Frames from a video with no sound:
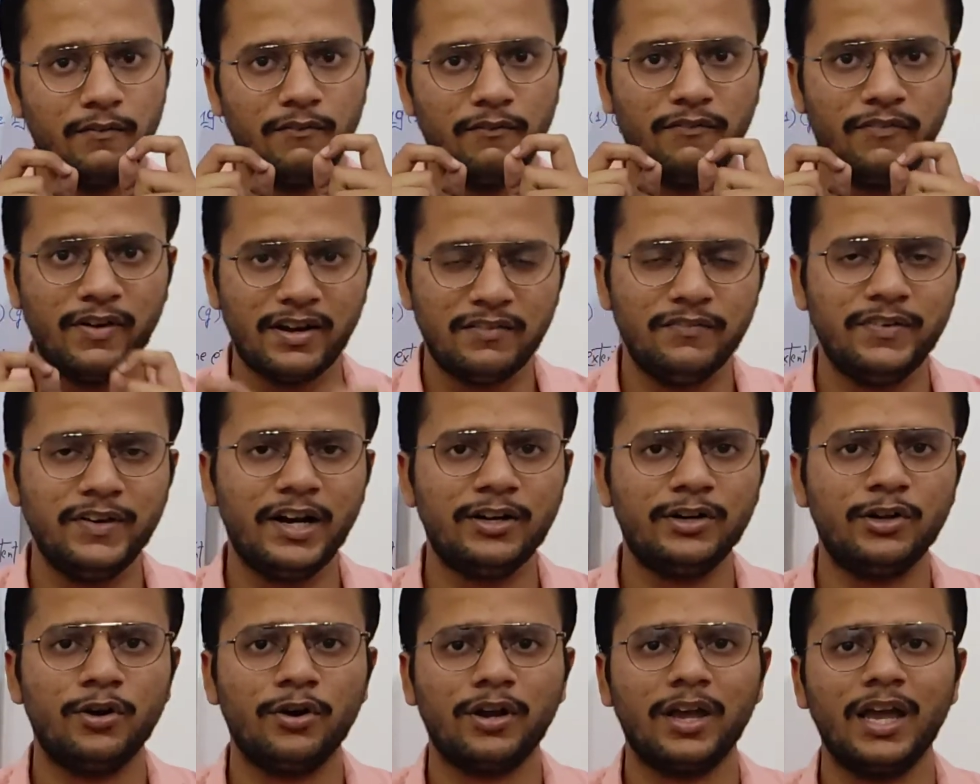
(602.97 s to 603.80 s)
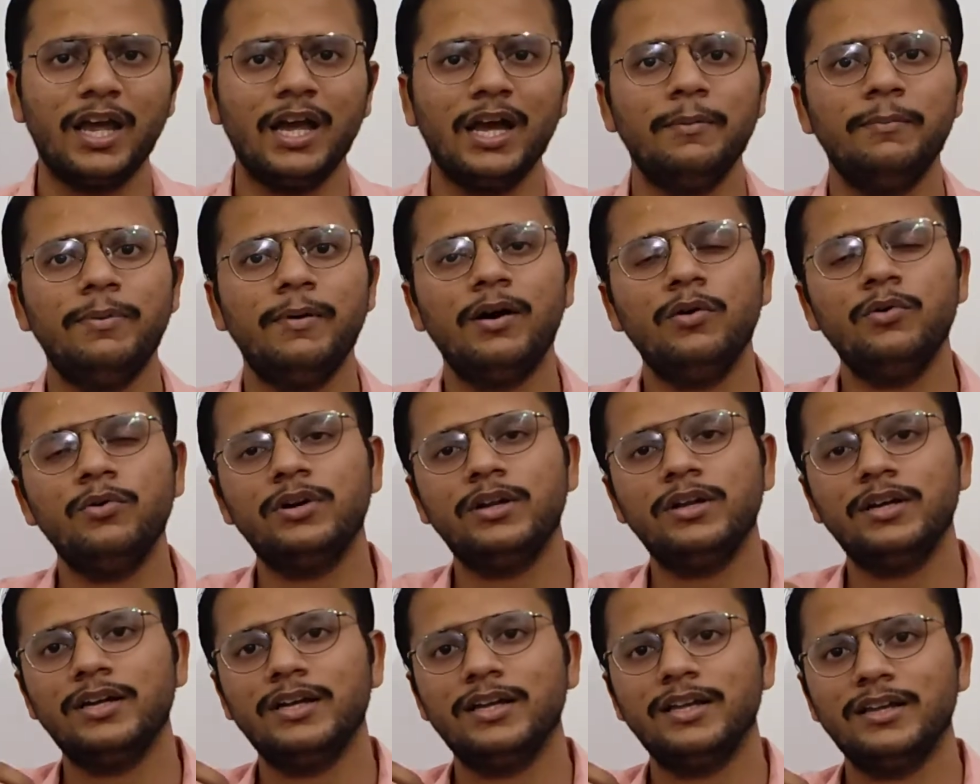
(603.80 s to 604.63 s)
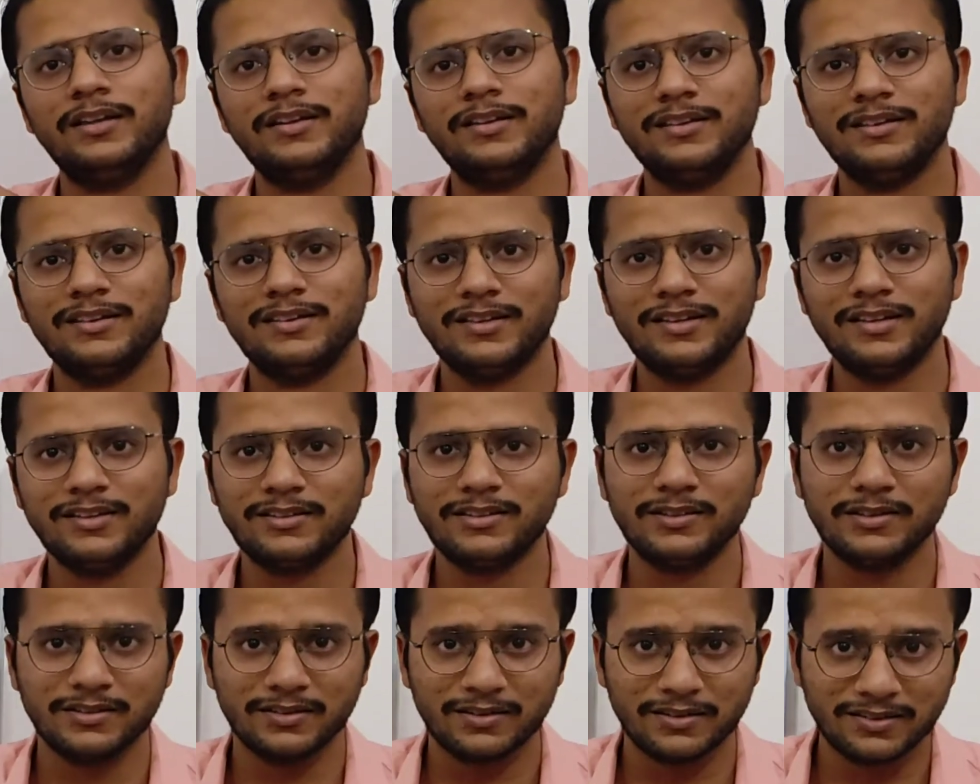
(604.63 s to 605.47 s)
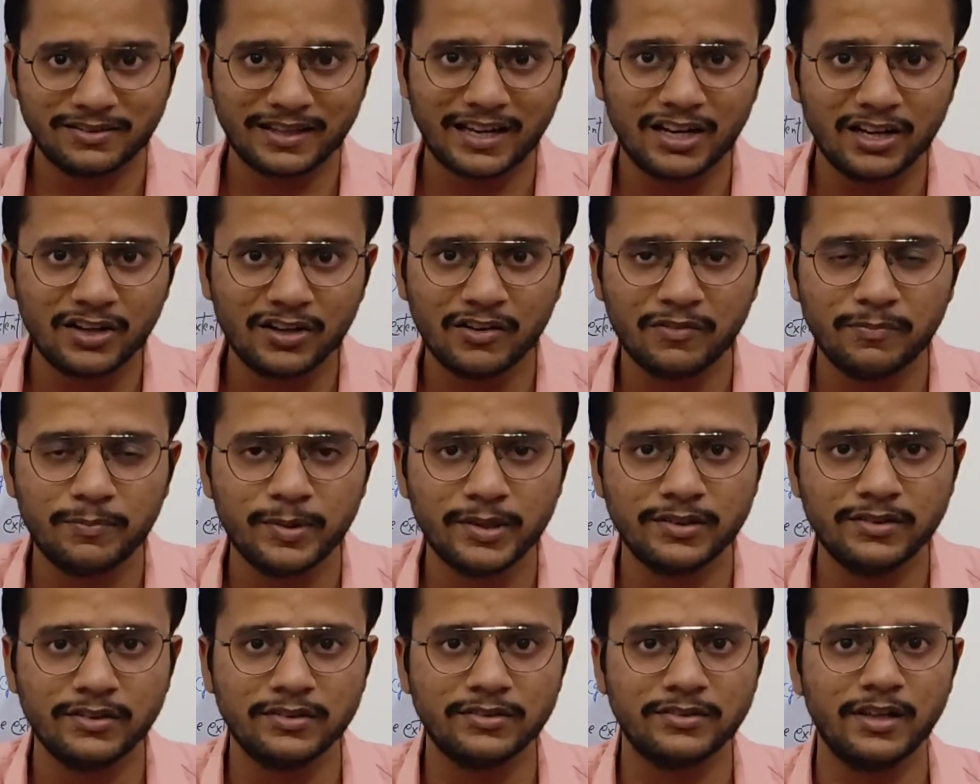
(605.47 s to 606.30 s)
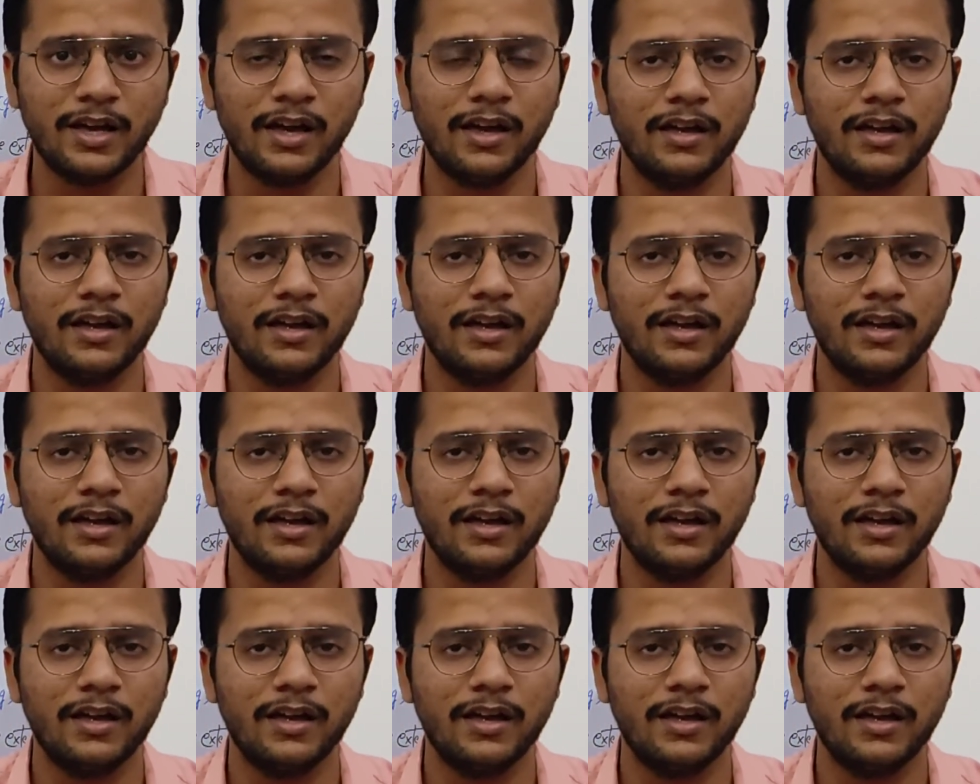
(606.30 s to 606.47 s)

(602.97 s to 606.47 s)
when we are talking about this selling of business